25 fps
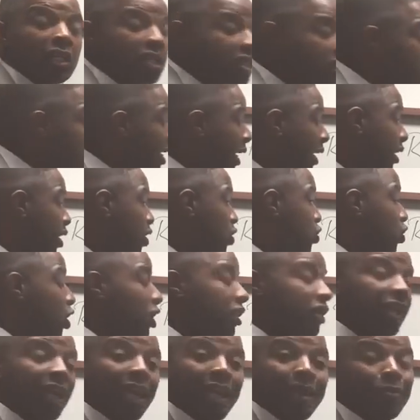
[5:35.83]
just like in the
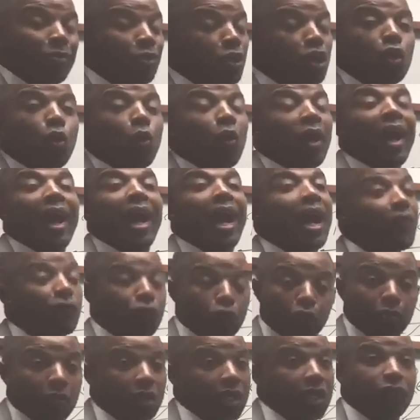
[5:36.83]
drug game, you don't have
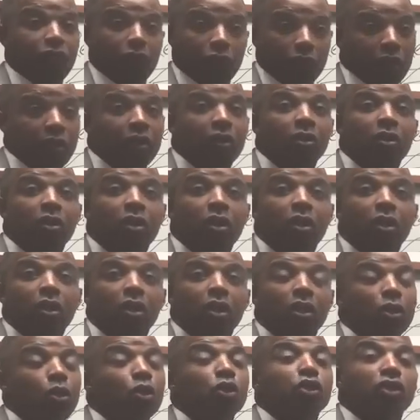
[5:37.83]
no money for real.
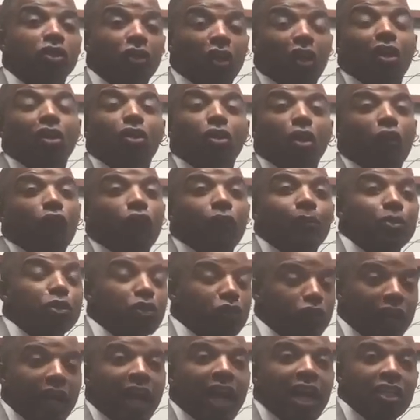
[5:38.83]
You're starting off from
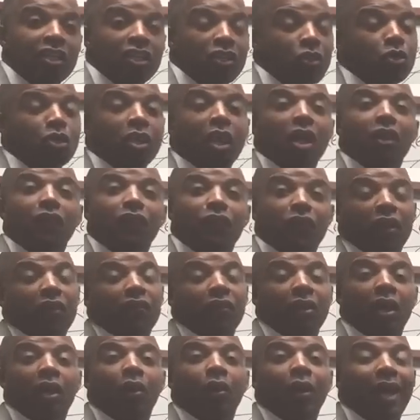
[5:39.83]
scratch. You're trying to
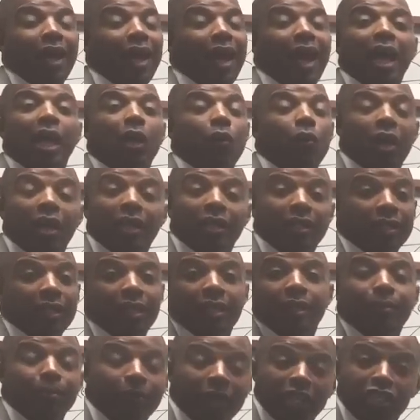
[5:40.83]
figure out, how do I
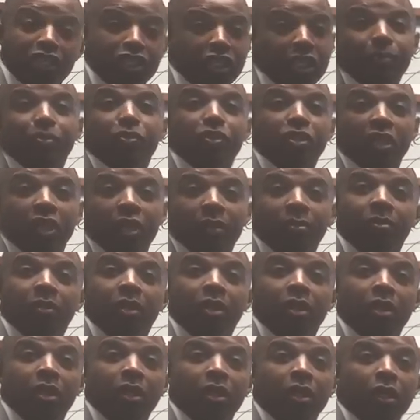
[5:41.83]
get my chips
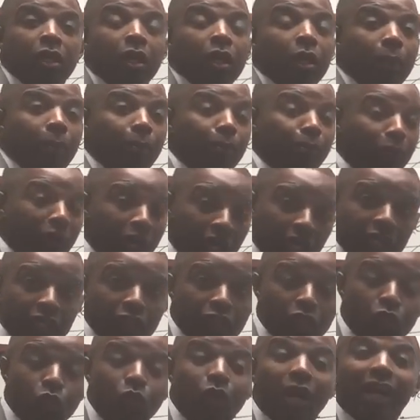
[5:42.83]
up?
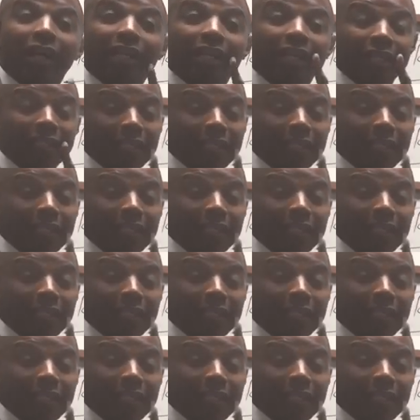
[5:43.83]
But you got